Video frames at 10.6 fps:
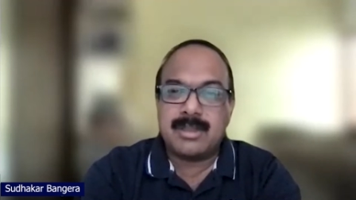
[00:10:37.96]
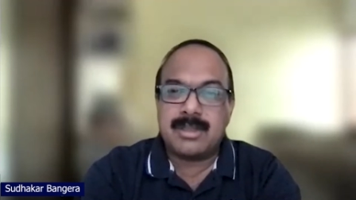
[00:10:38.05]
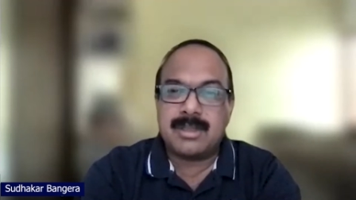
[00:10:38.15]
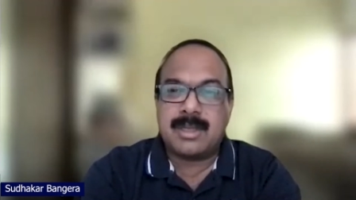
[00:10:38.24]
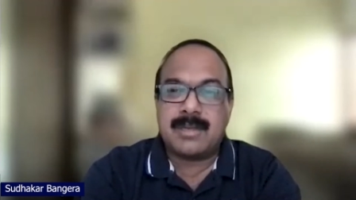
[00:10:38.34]

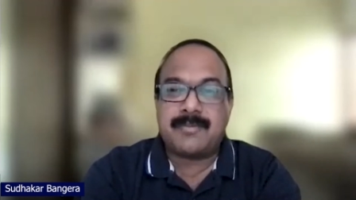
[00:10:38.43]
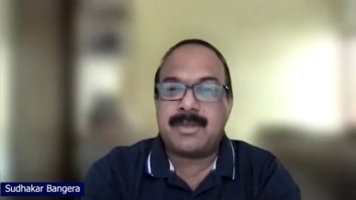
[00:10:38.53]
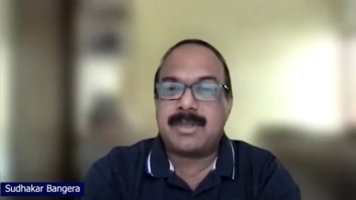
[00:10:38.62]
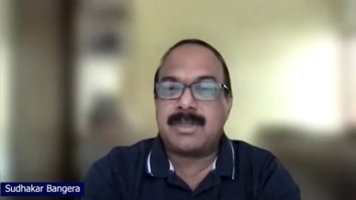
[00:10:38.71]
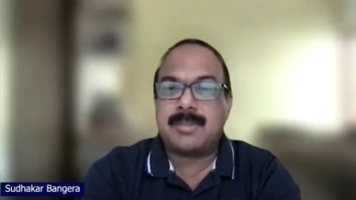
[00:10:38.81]

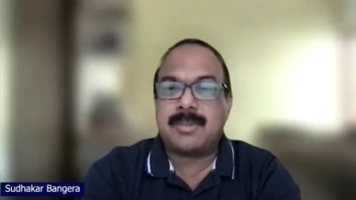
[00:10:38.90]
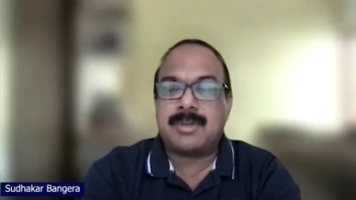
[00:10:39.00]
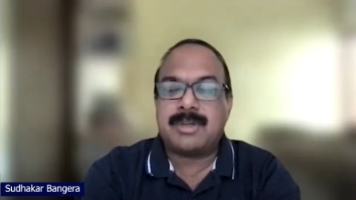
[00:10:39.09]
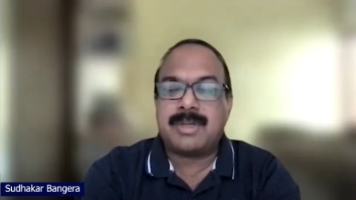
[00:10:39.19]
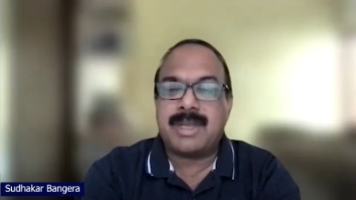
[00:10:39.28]
after
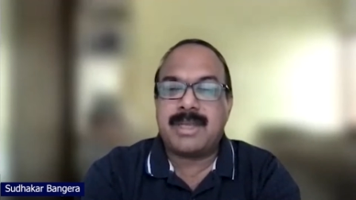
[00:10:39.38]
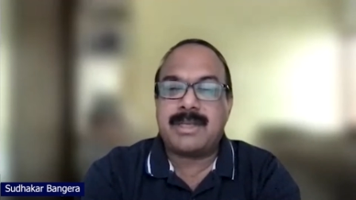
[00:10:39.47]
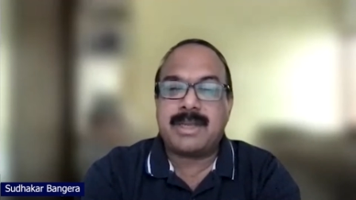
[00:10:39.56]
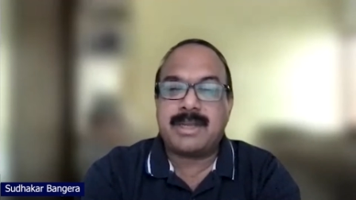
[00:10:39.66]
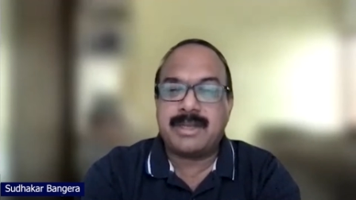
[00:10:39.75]
about
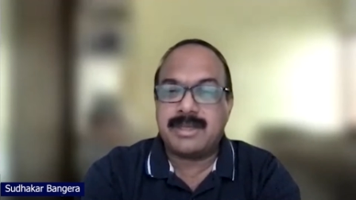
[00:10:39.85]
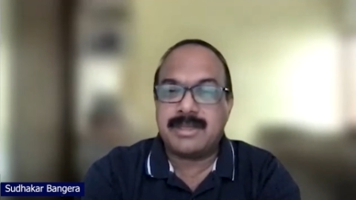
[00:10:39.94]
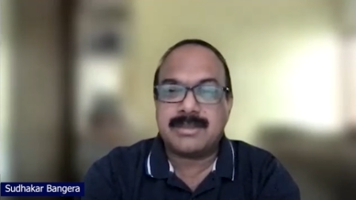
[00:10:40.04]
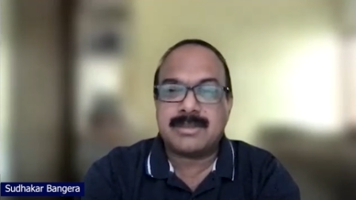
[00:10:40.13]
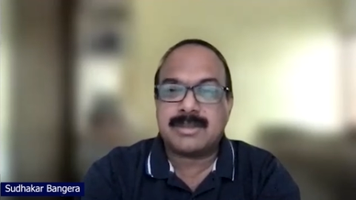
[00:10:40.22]
8 10
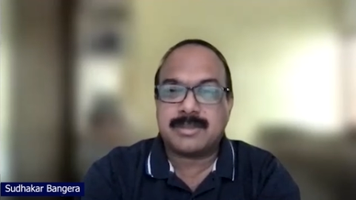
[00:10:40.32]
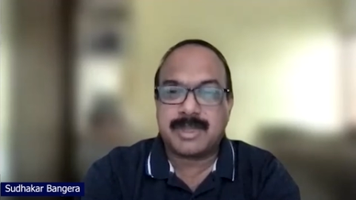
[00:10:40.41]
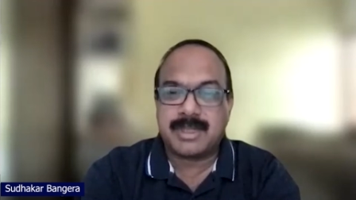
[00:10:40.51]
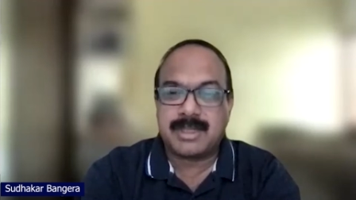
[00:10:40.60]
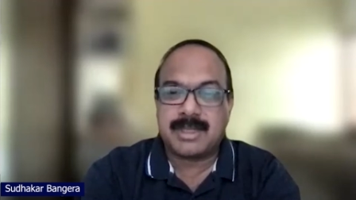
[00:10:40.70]
years or
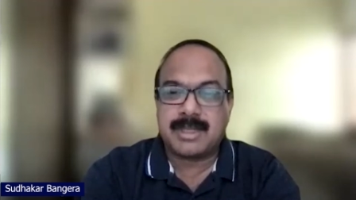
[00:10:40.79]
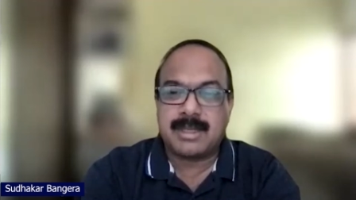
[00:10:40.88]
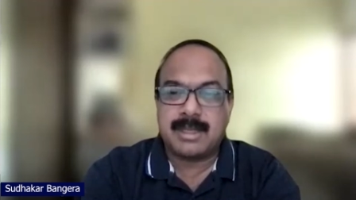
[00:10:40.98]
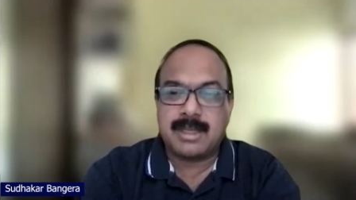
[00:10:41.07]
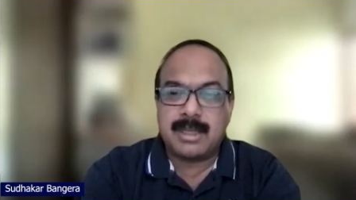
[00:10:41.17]
something like
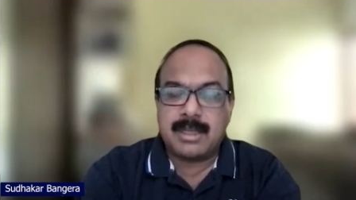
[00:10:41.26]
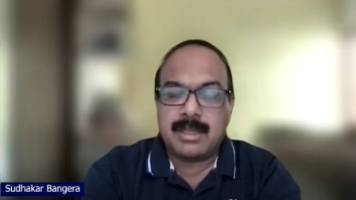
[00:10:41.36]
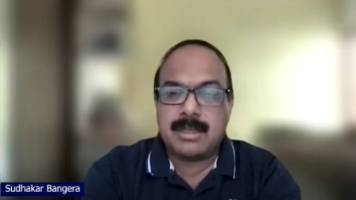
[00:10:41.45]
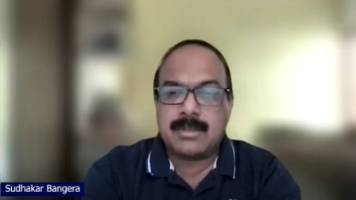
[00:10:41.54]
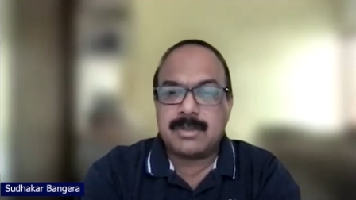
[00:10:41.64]

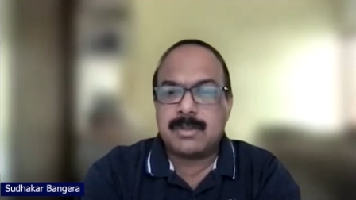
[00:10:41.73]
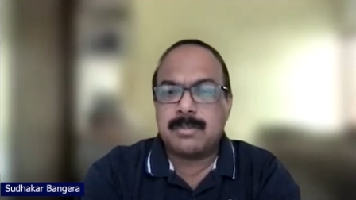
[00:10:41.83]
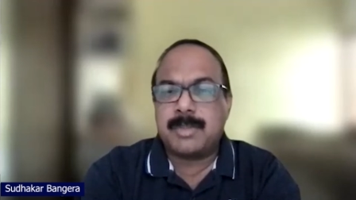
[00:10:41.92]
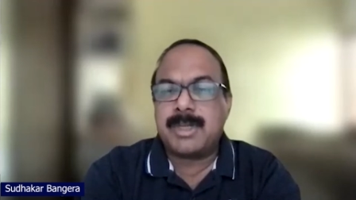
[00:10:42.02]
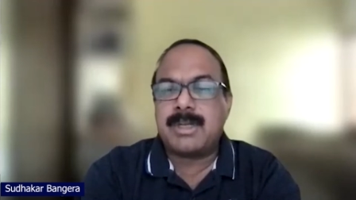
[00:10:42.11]
that so
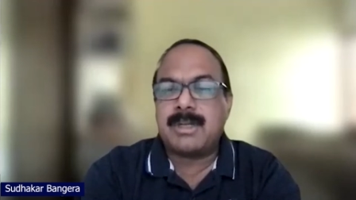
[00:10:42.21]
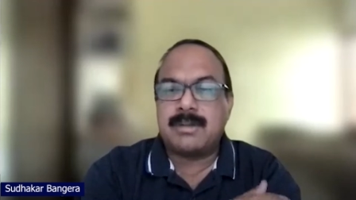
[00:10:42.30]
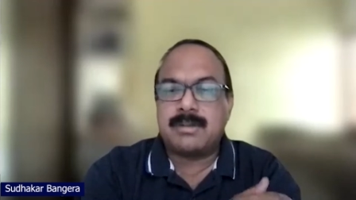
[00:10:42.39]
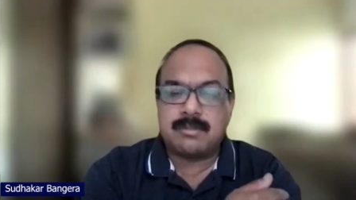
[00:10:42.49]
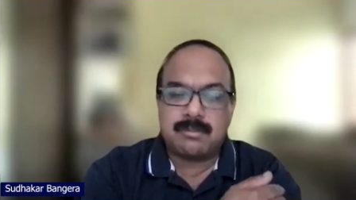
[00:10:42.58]
but
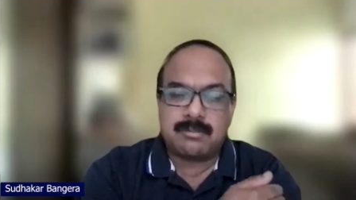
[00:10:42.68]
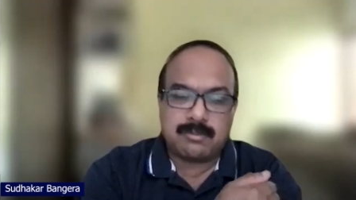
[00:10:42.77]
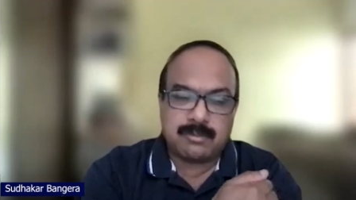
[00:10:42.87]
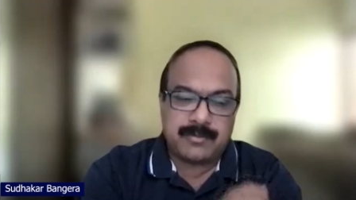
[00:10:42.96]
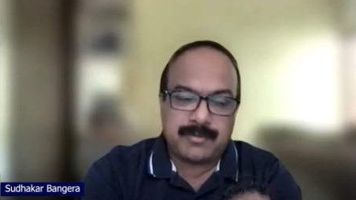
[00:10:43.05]

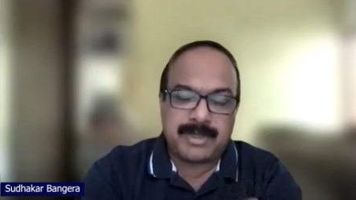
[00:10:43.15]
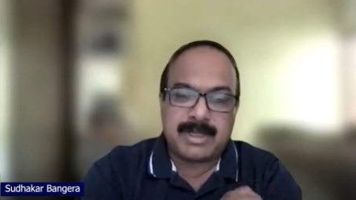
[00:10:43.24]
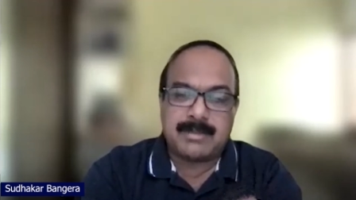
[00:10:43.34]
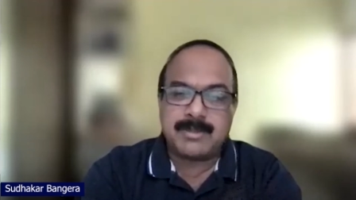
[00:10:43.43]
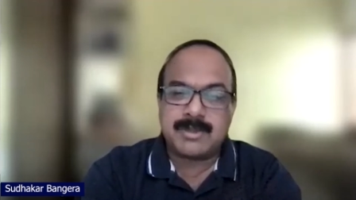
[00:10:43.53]
if it
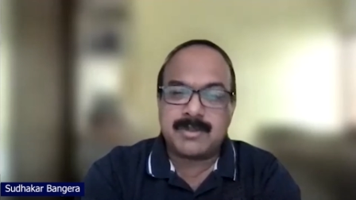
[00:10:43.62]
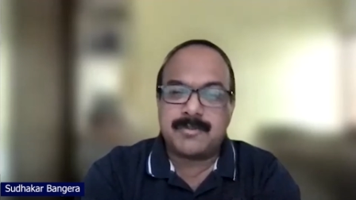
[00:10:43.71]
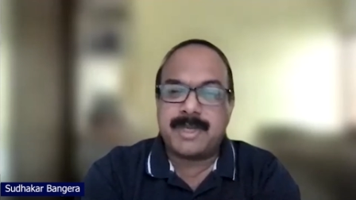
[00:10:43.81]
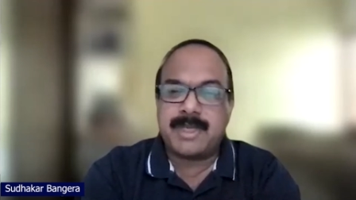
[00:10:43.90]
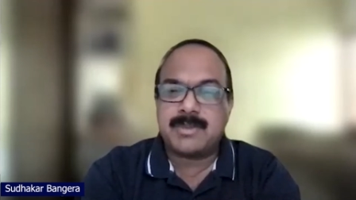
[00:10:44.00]
comes to
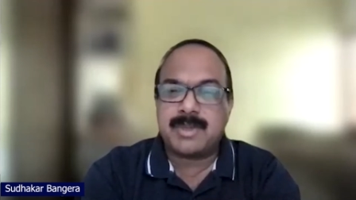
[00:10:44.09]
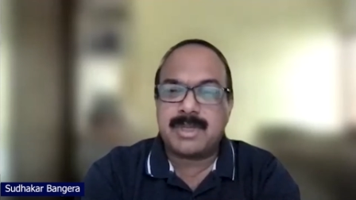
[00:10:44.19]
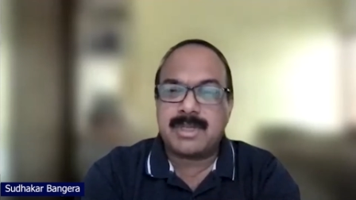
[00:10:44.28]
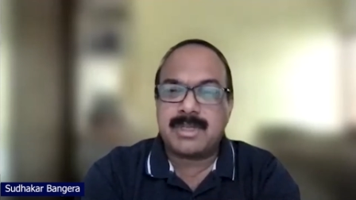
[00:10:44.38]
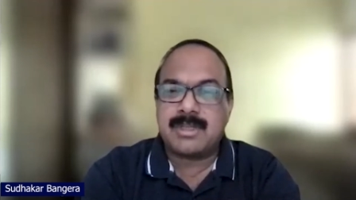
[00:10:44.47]
phase
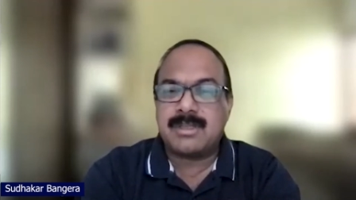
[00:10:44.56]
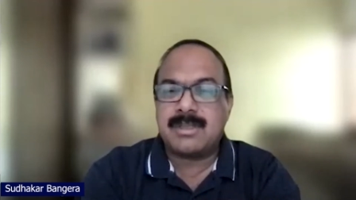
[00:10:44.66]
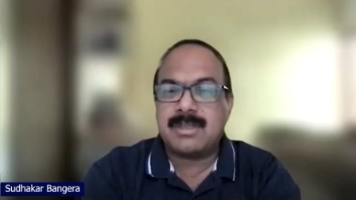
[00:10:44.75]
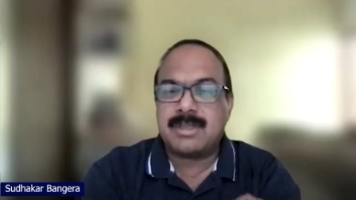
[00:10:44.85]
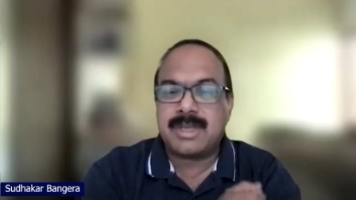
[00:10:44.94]
one
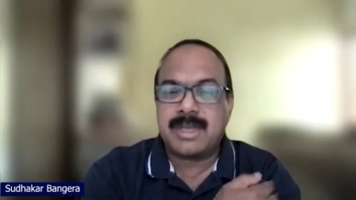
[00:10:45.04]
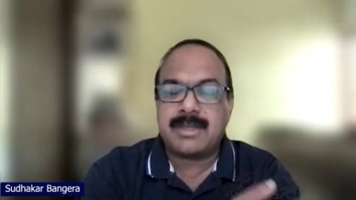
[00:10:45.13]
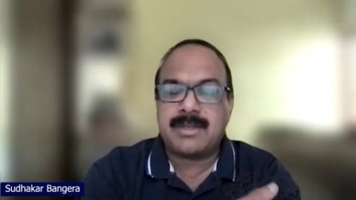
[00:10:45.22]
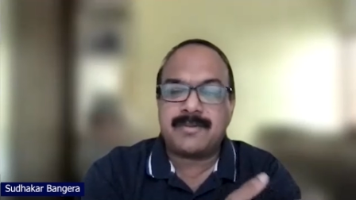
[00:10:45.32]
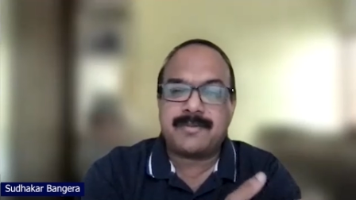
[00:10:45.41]
the
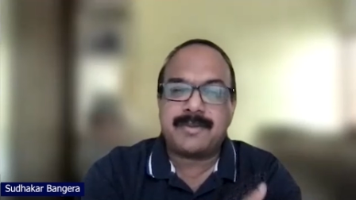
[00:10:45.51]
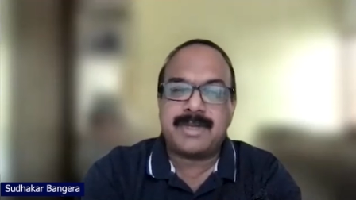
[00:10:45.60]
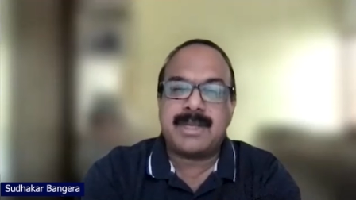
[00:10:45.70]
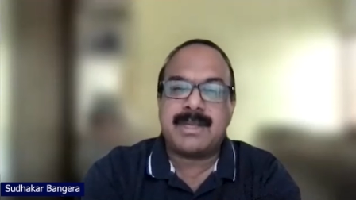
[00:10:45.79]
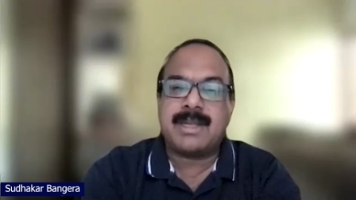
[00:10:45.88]
rate of
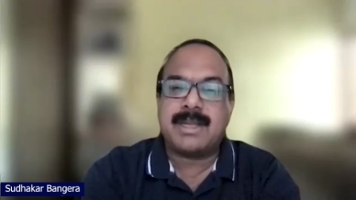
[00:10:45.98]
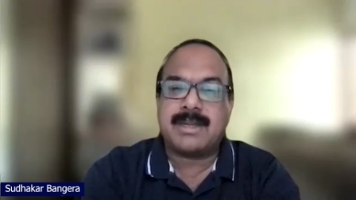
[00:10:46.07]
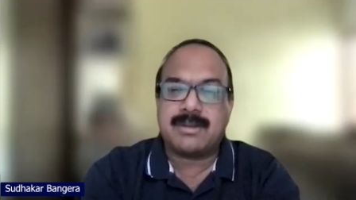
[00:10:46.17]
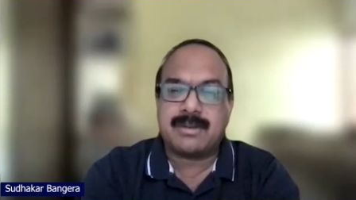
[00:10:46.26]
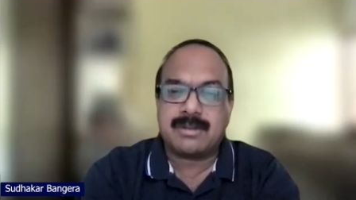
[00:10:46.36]

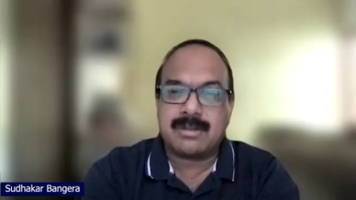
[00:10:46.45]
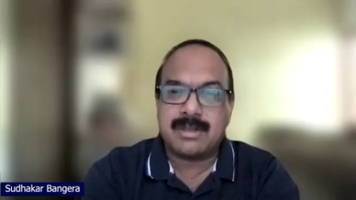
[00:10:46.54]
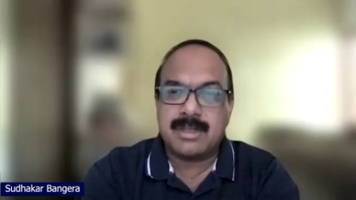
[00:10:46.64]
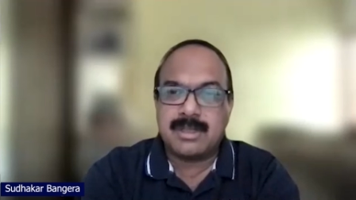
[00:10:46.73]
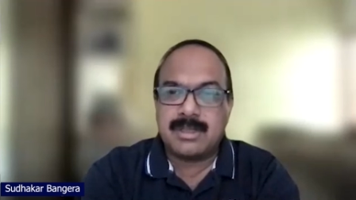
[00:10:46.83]
decline or
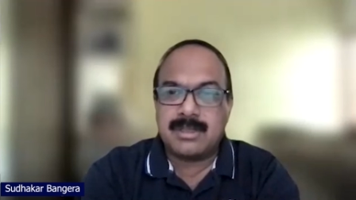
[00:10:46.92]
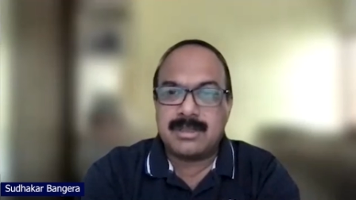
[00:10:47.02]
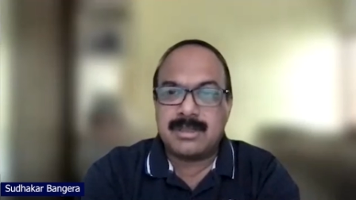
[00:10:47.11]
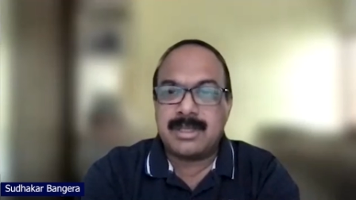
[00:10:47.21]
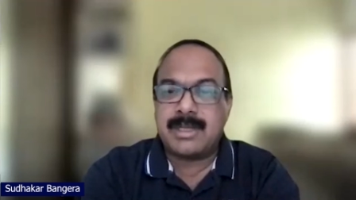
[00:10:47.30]

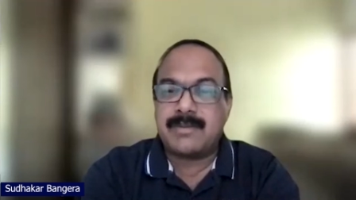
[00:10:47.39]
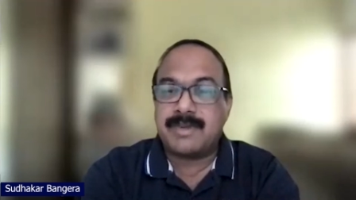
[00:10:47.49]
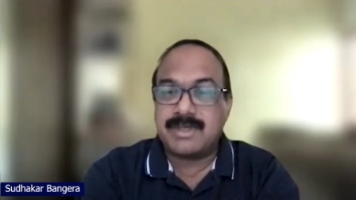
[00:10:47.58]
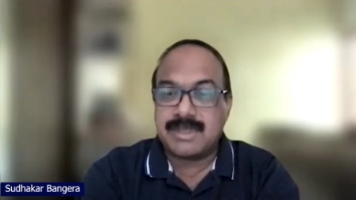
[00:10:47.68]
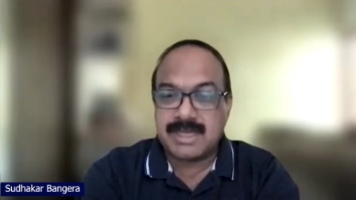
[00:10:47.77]
the rate of
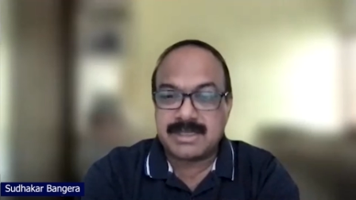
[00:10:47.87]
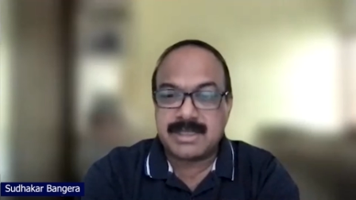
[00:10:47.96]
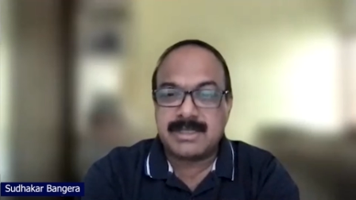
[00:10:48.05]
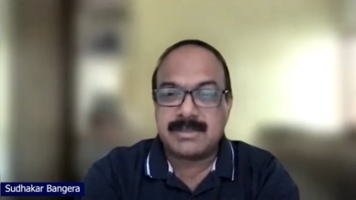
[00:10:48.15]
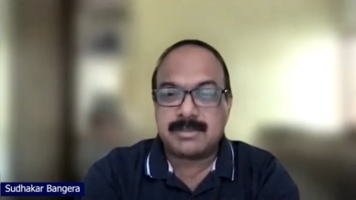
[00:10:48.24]

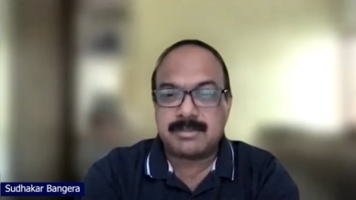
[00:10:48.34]
rejection is